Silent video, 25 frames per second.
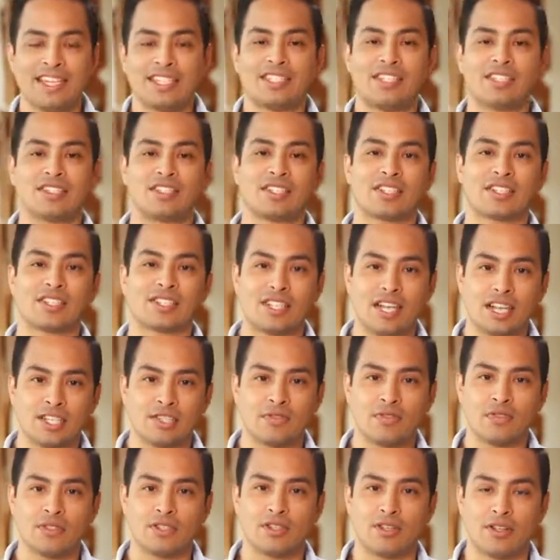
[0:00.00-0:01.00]
To
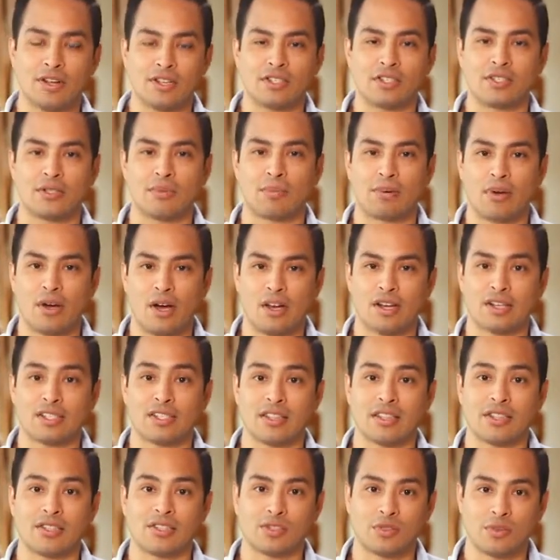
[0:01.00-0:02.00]
successfully launch the product
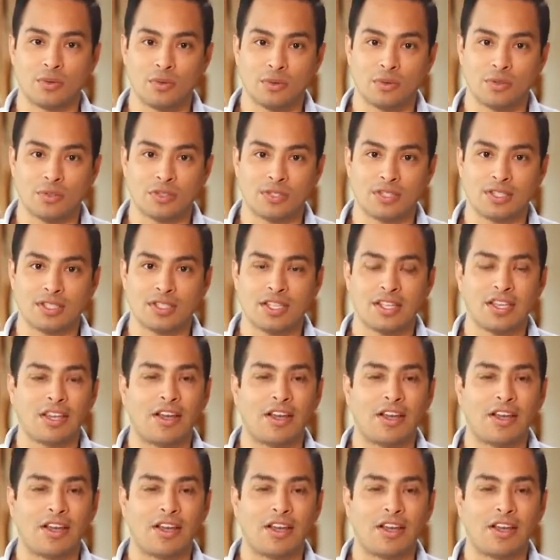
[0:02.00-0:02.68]
in the schools,